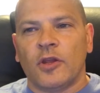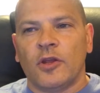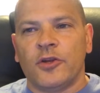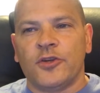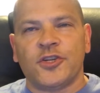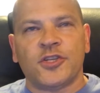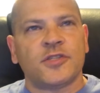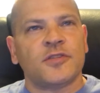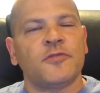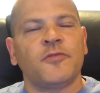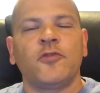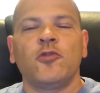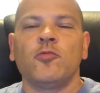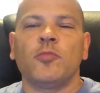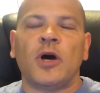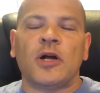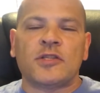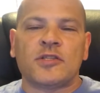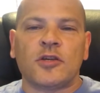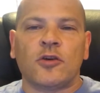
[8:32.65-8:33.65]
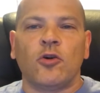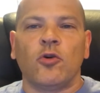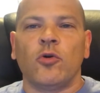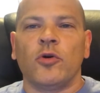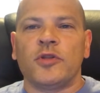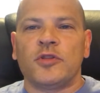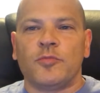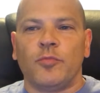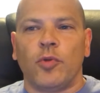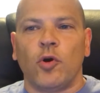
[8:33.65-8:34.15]
Just a few months ago,
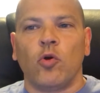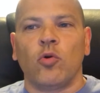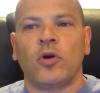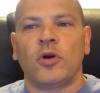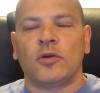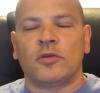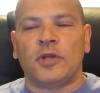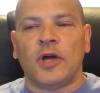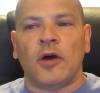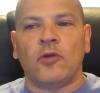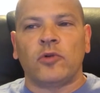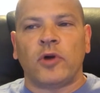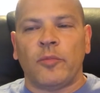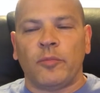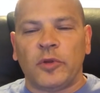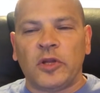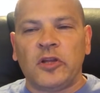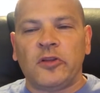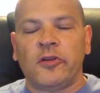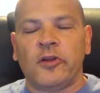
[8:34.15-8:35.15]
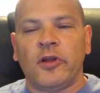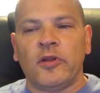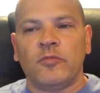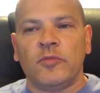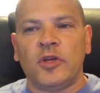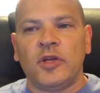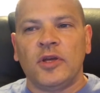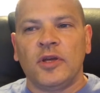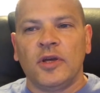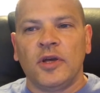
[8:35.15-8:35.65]
it broke down completely on
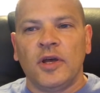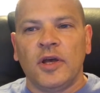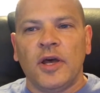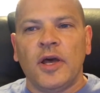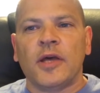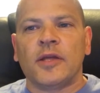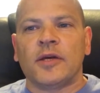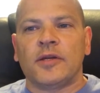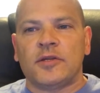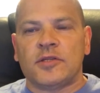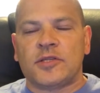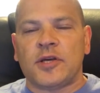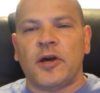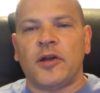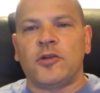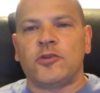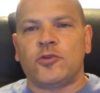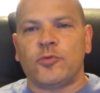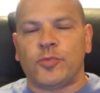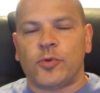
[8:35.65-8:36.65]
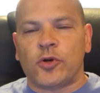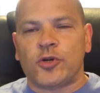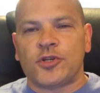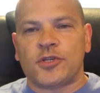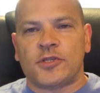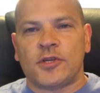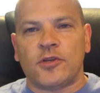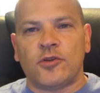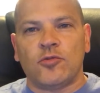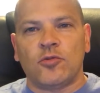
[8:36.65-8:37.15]
me, and I decided to
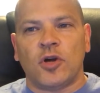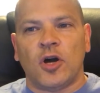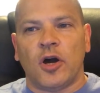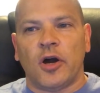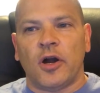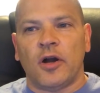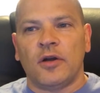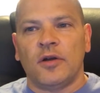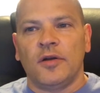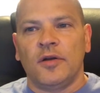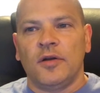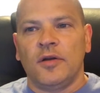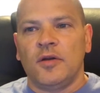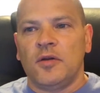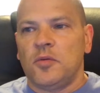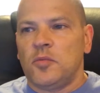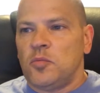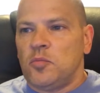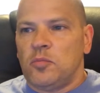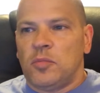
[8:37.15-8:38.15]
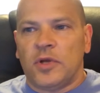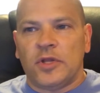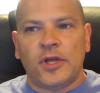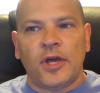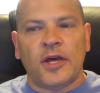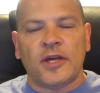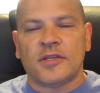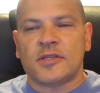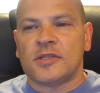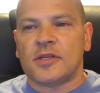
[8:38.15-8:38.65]
purchase a new car. But
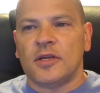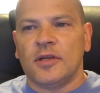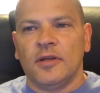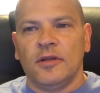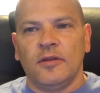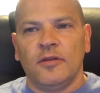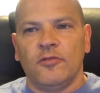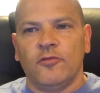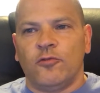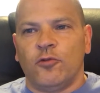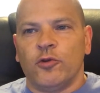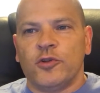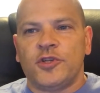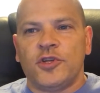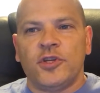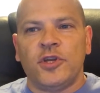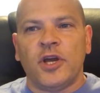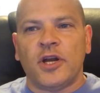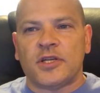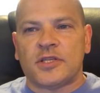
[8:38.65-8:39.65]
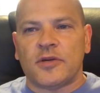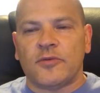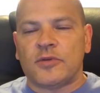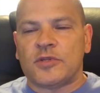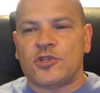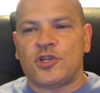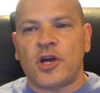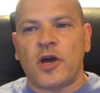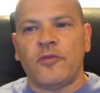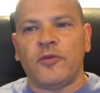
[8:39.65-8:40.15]
yes, 14 years I
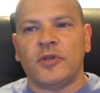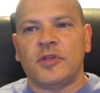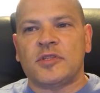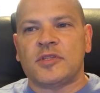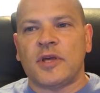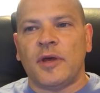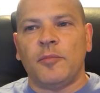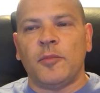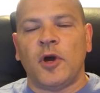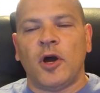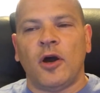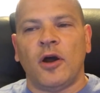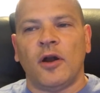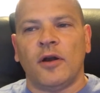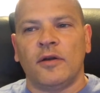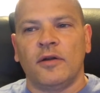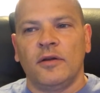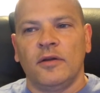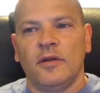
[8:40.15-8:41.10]
was driving the same car.